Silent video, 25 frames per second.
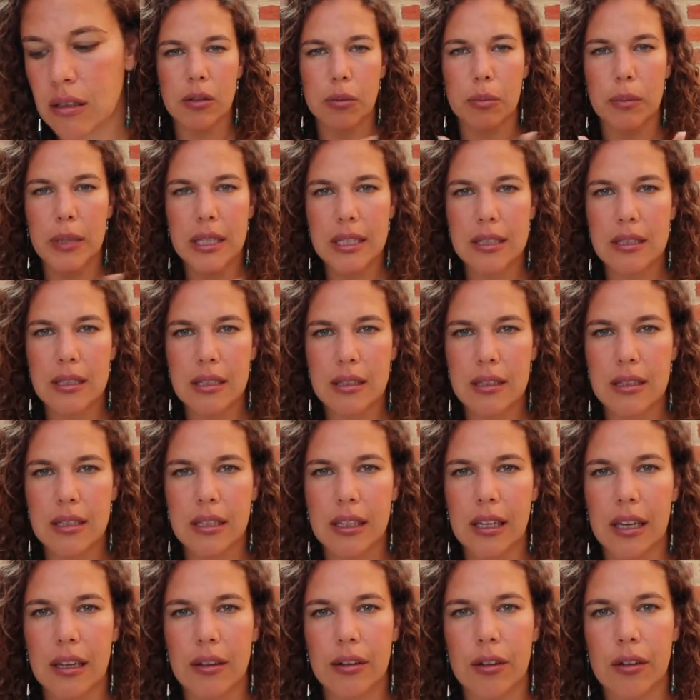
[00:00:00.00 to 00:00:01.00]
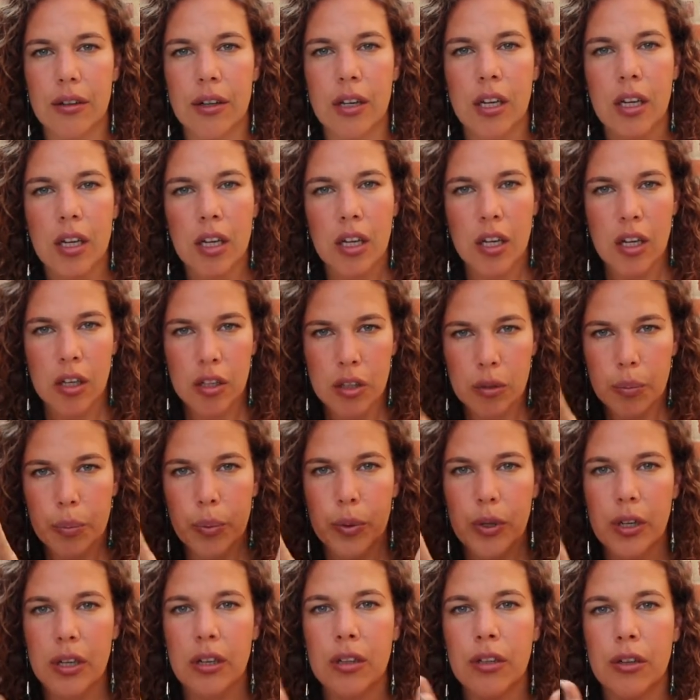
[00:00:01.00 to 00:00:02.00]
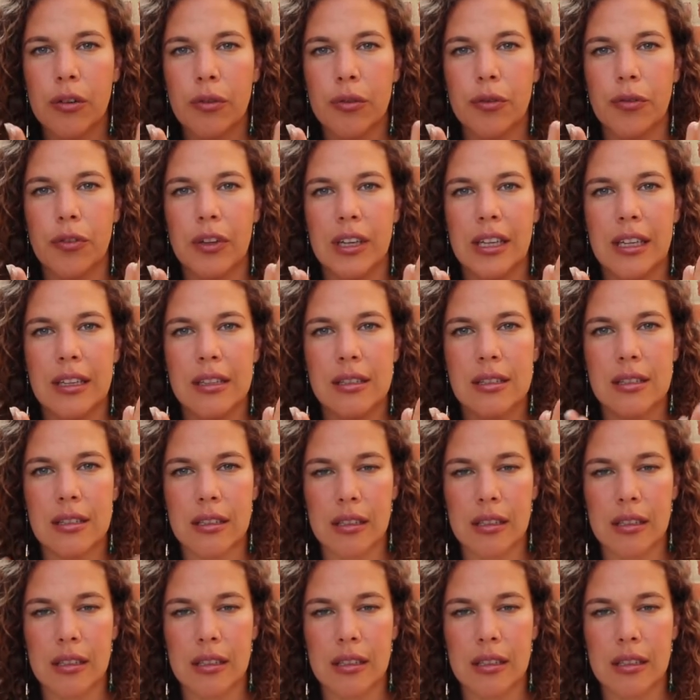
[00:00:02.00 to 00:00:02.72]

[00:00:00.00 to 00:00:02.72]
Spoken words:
You mix it together, you put it on your face,